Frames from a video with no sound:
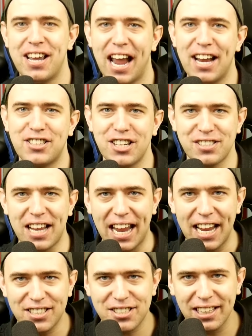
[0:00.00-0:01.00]
It just
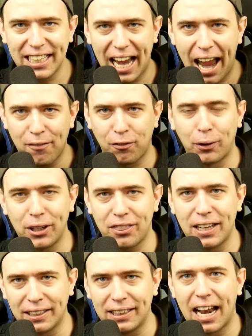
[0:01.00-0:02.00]
hits like
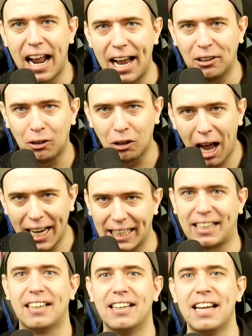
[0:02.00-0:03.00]
everything that I
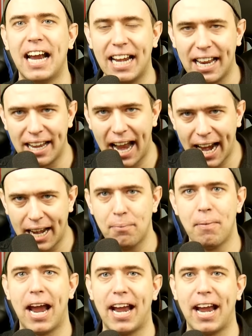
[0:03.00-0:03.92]
like in an anime.